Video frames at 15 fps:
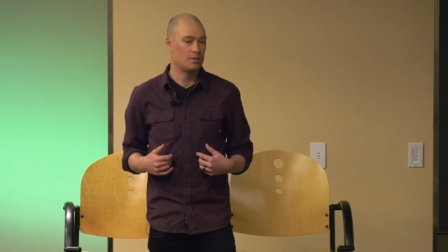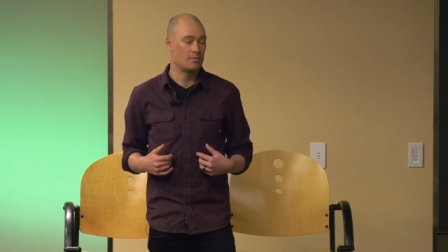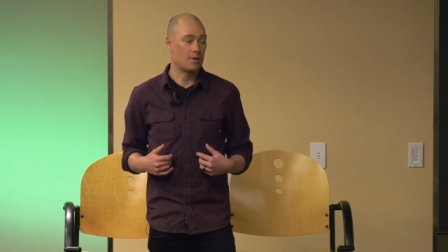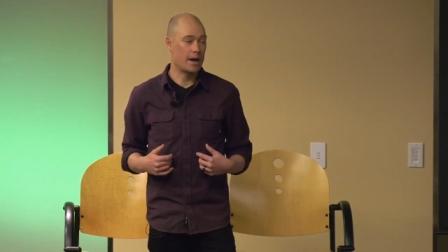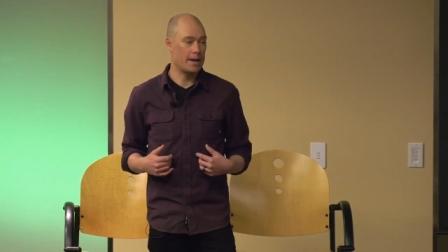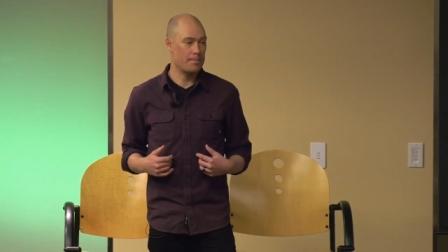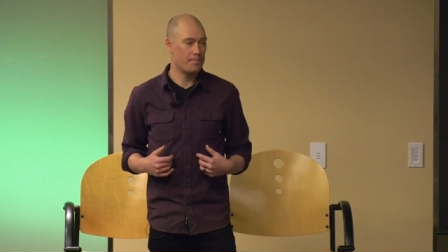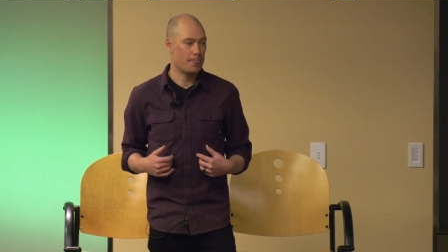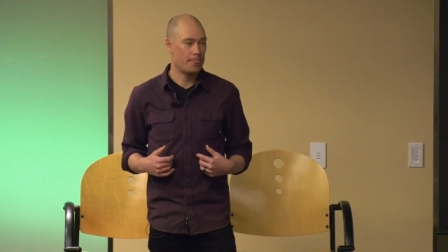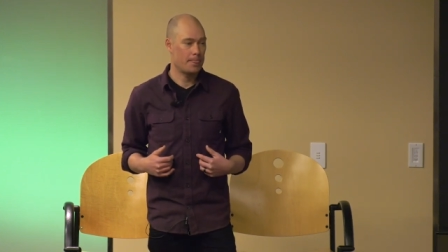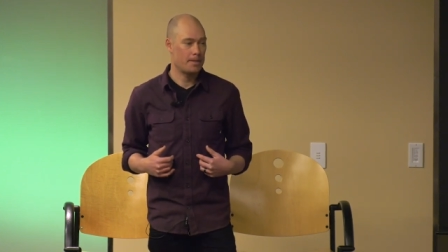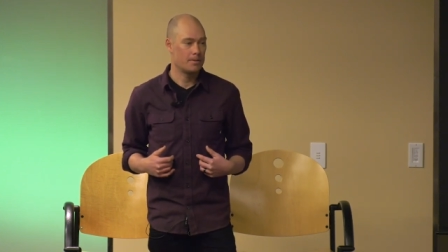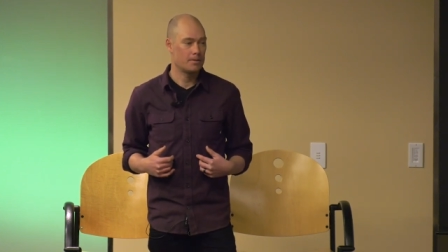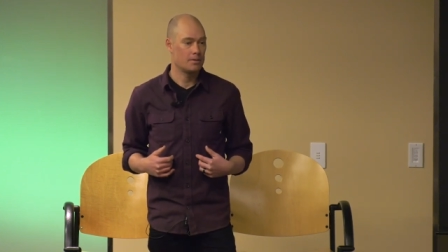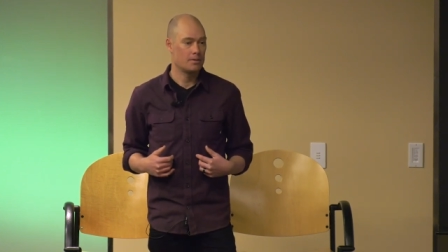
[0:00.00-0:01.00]
Right?
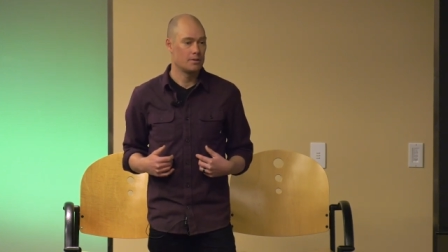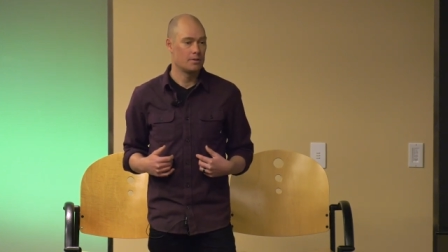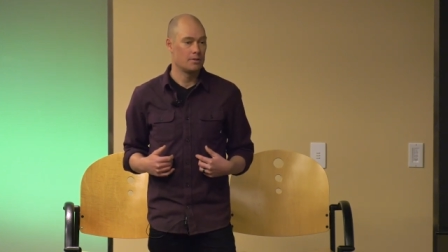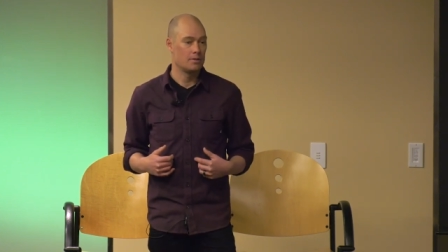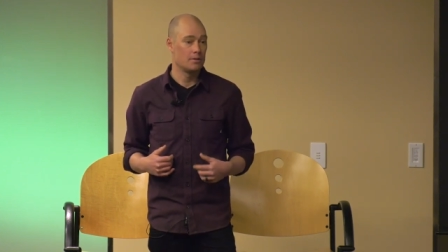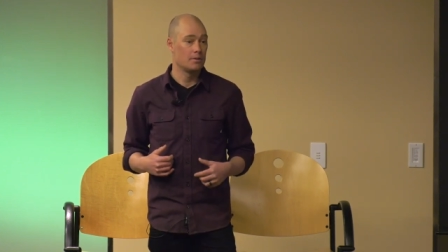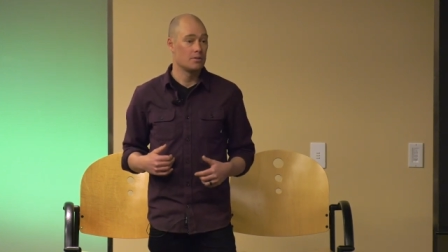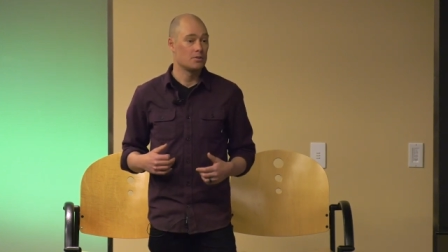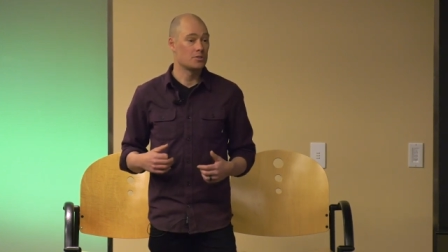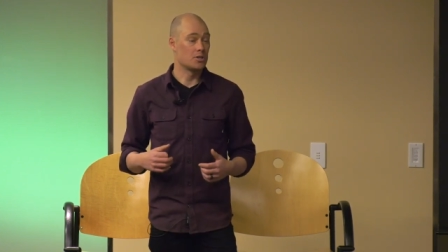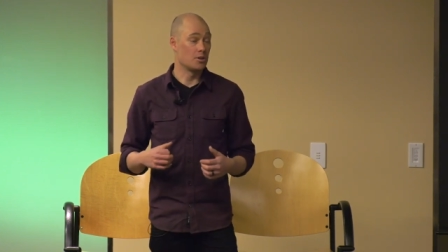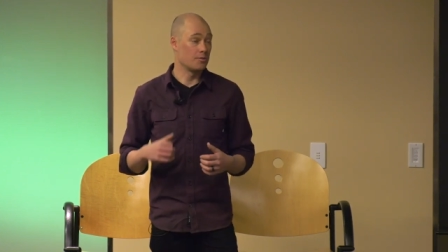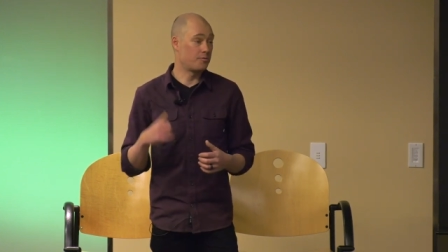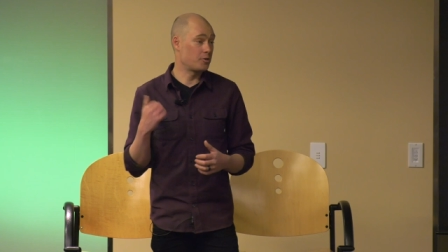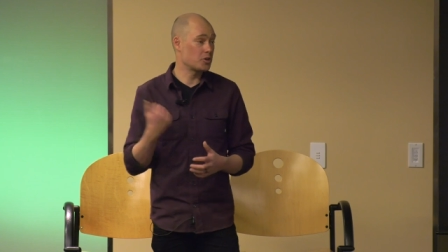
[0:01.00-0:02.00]

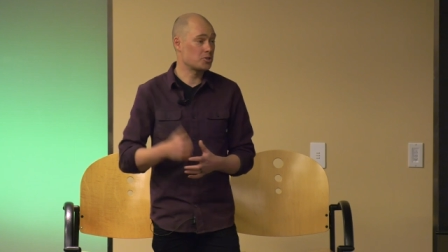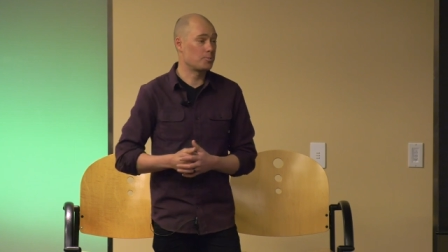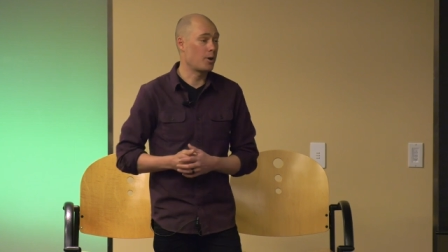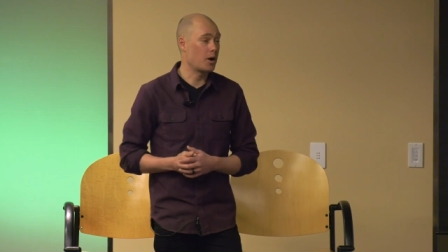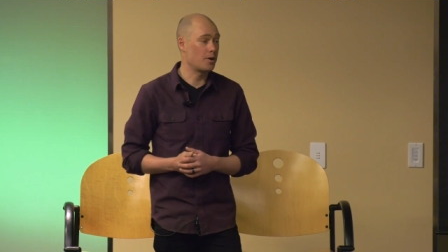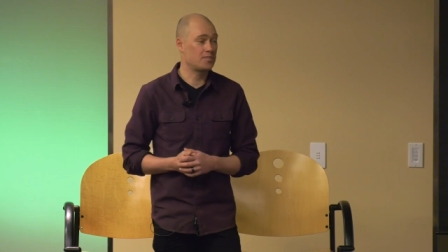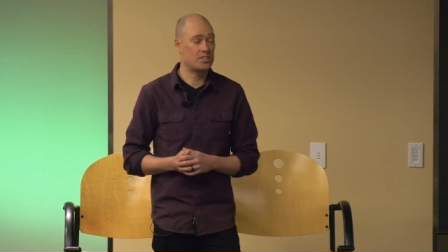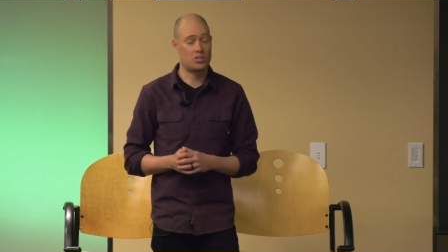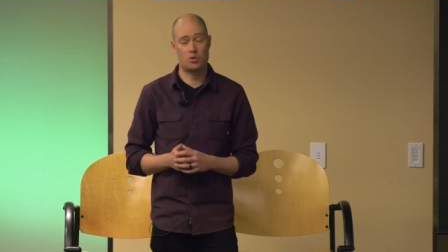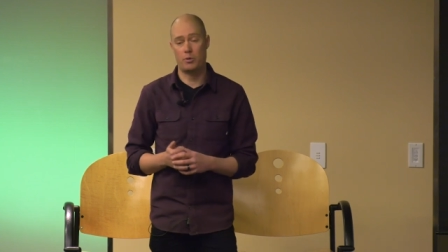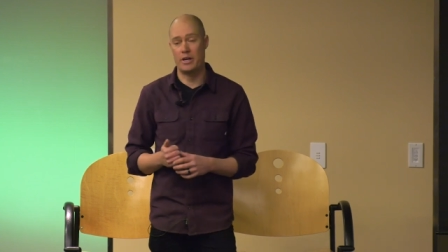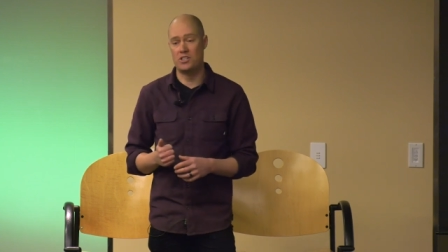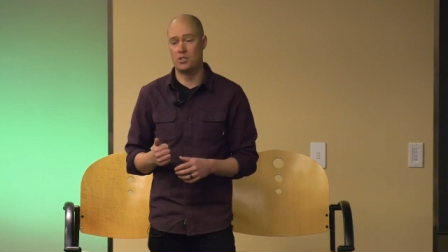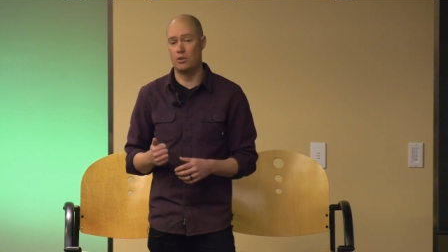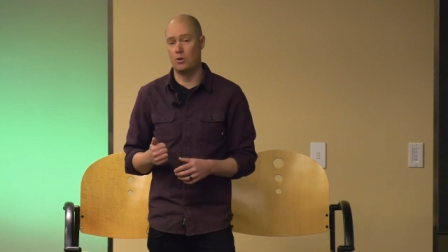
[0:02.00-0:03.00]
So the first part of
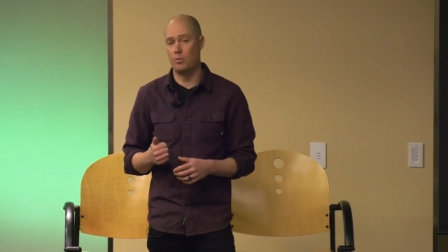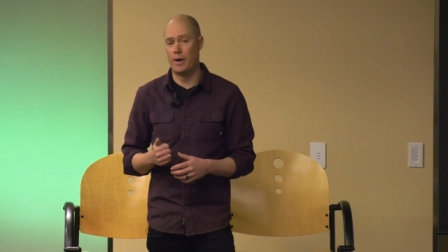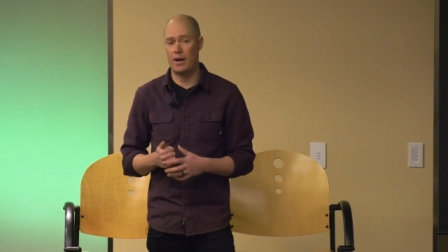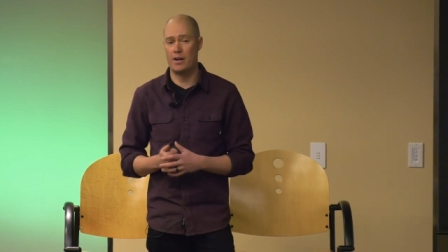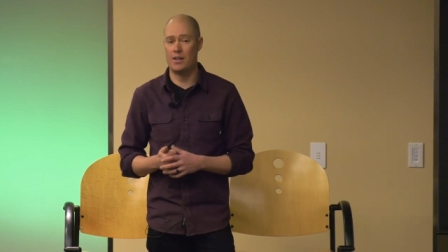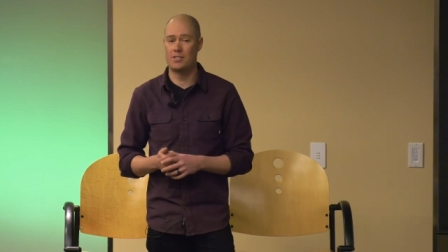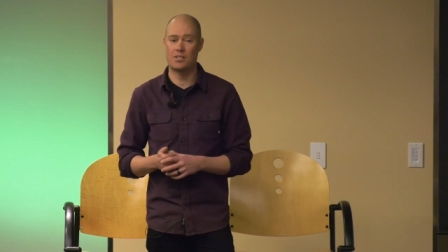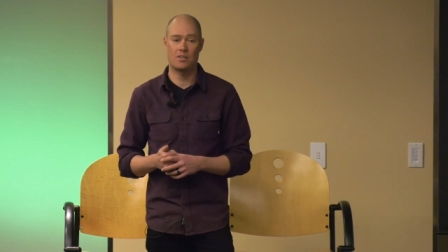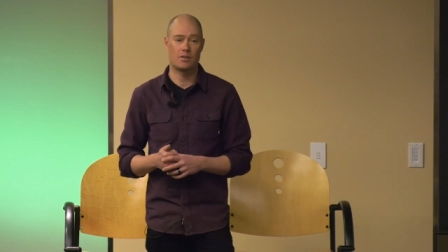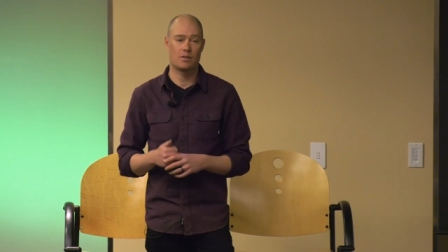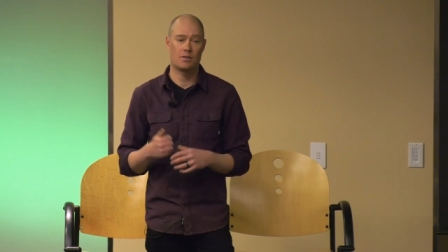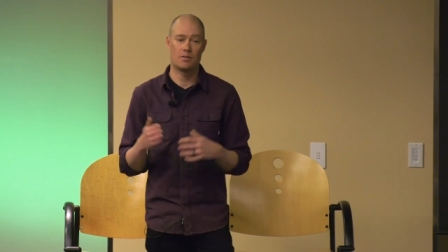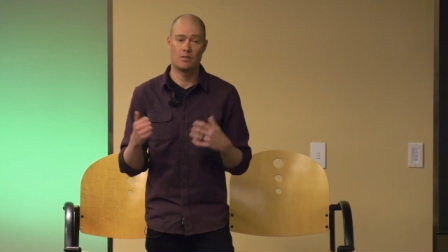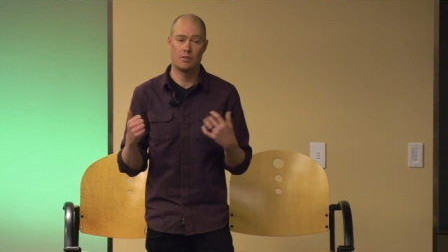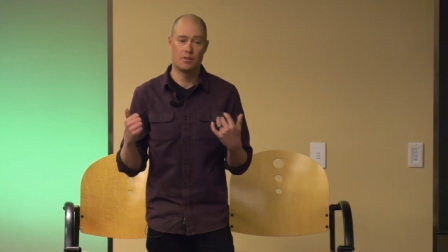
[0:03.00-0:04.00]
situational awareness,
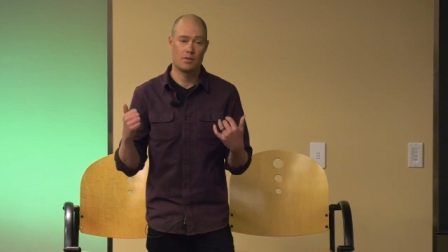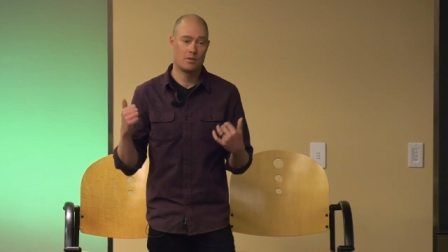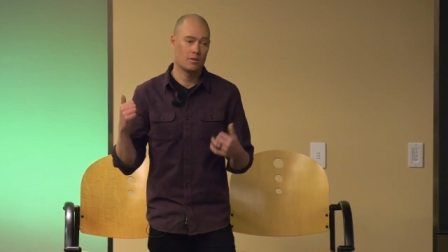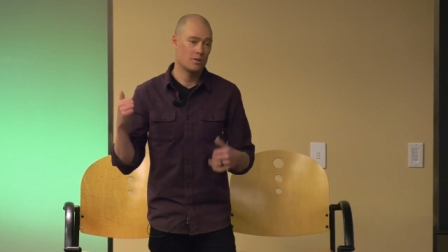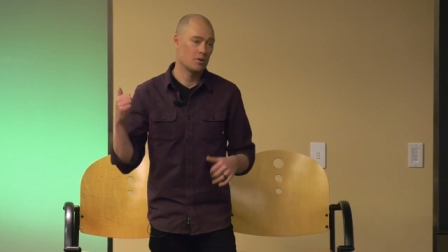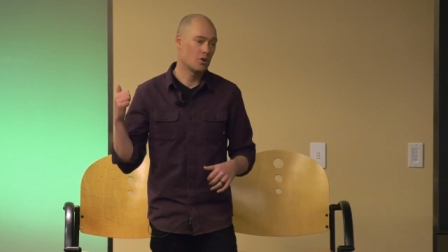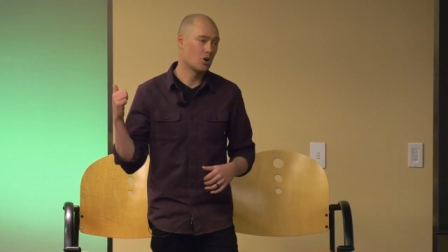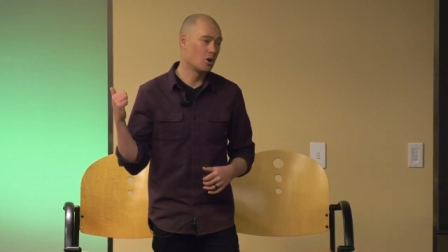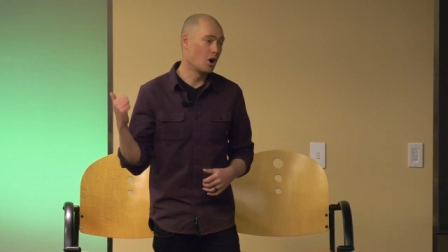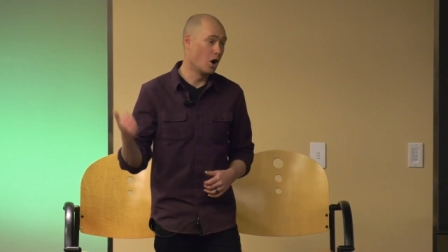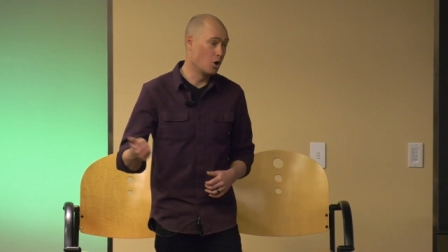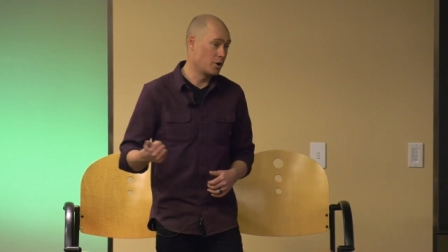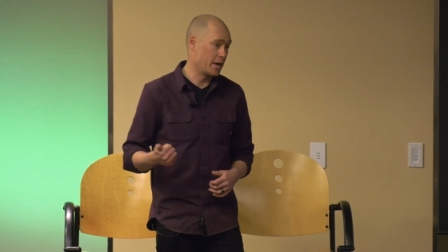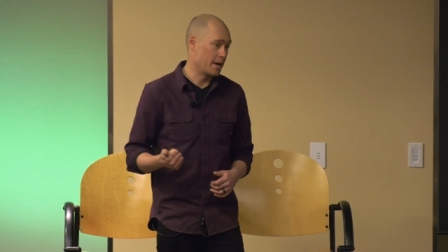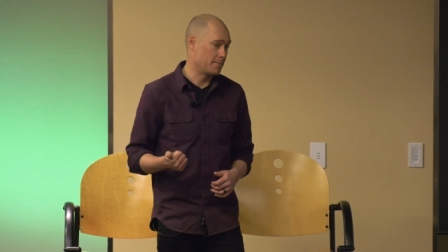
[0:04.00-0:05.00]

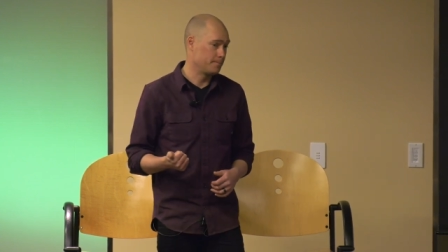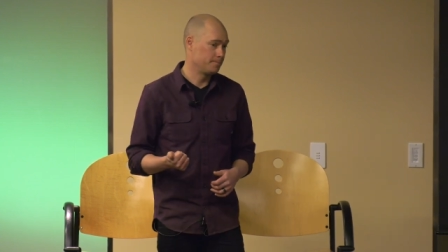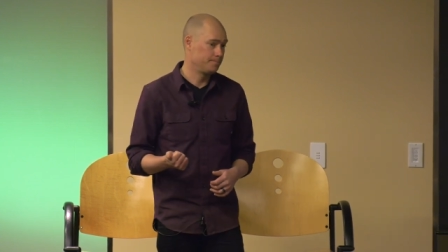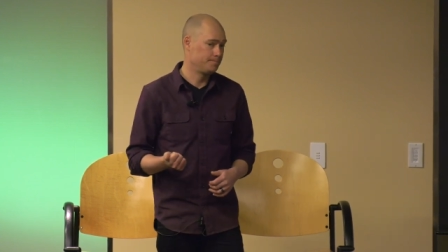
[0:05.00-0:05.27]
own it.